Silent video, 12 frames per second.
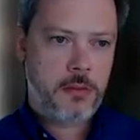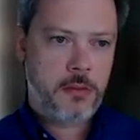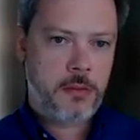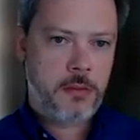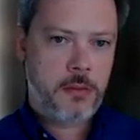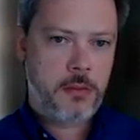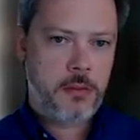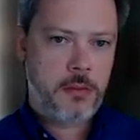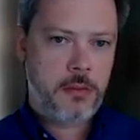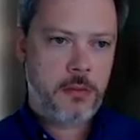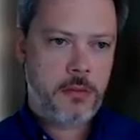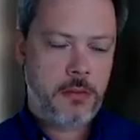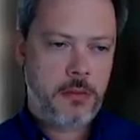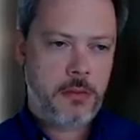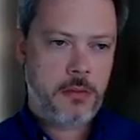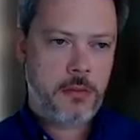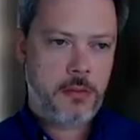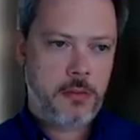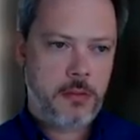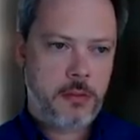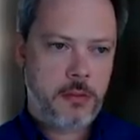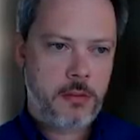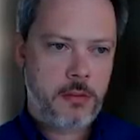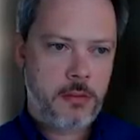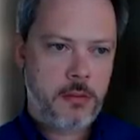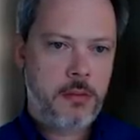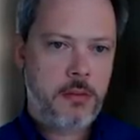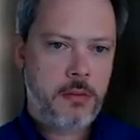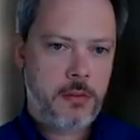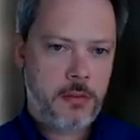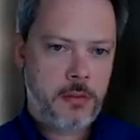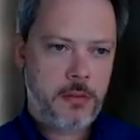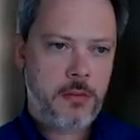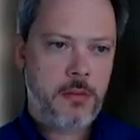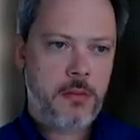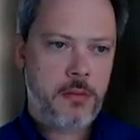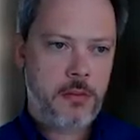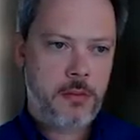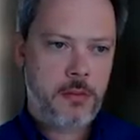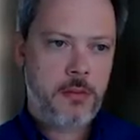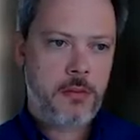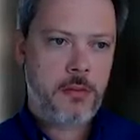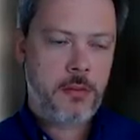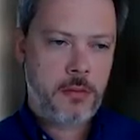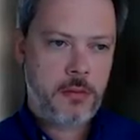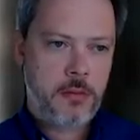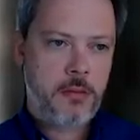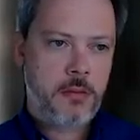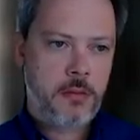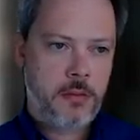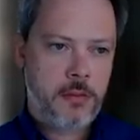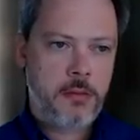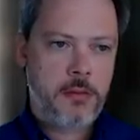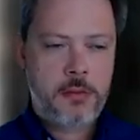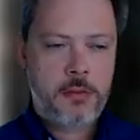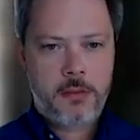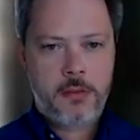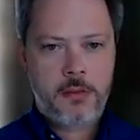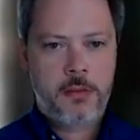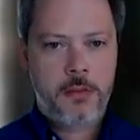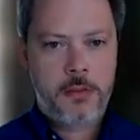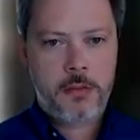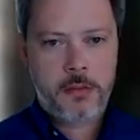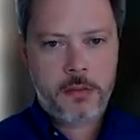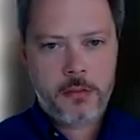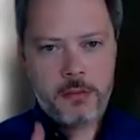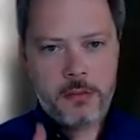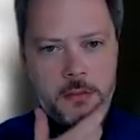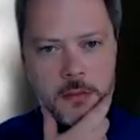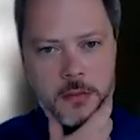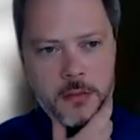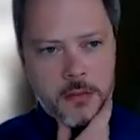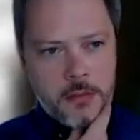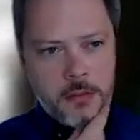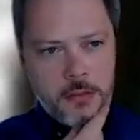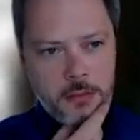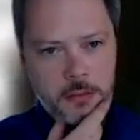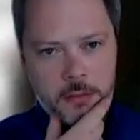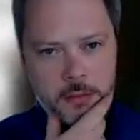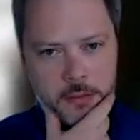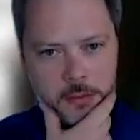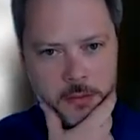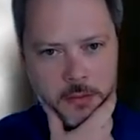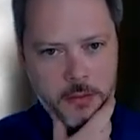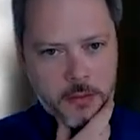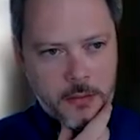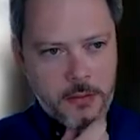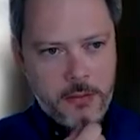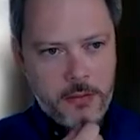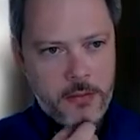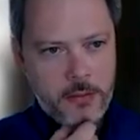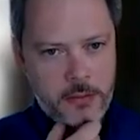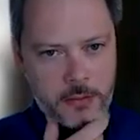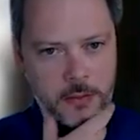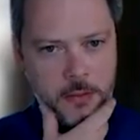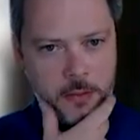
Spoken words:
No words are spoken by the person on screen.